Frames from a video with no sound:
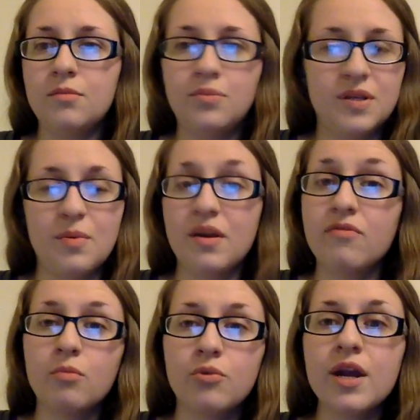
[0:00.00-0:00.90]
Somebody
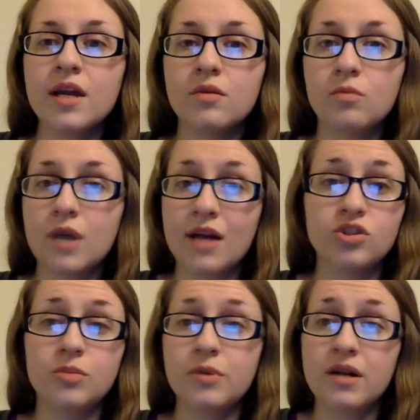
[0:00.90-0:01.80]
from Britain would
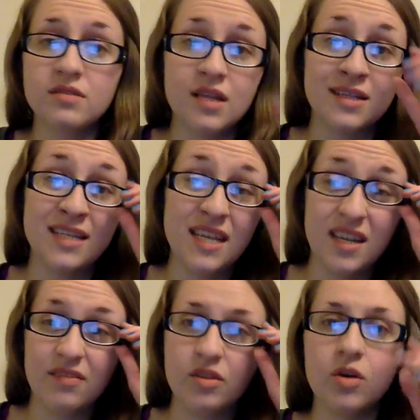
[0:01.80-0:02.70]
actually pronounce that T,
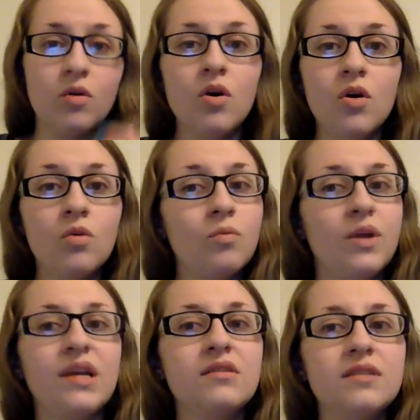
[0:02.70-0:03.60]
even though
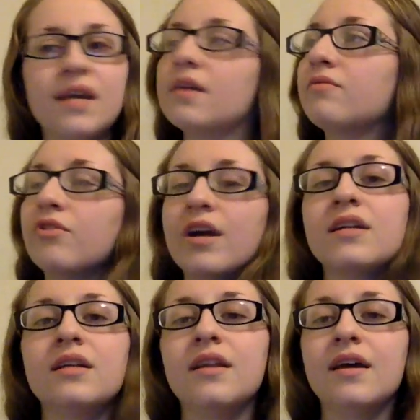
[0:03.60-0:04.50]
we take it for
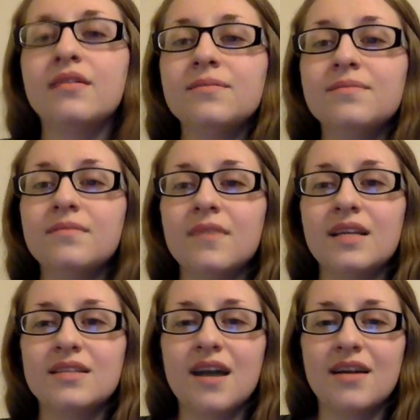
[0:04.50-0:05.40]
granted that
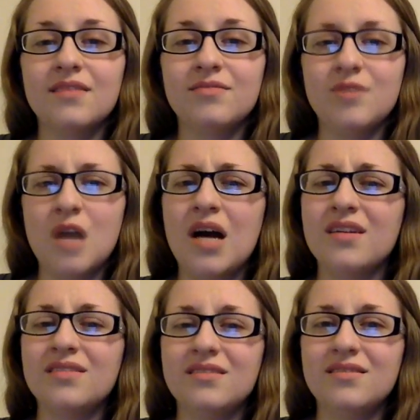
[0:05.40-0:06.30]
it's kind of not
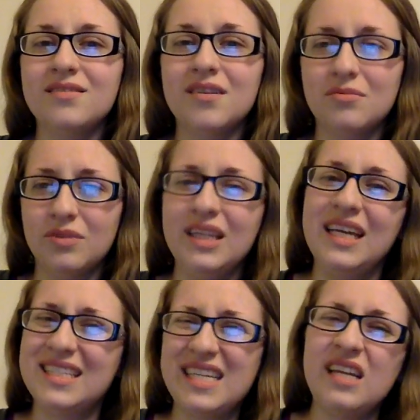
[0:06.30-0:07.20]

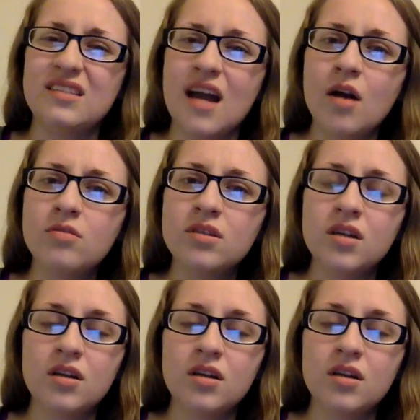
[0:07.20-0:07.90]
really a T sound.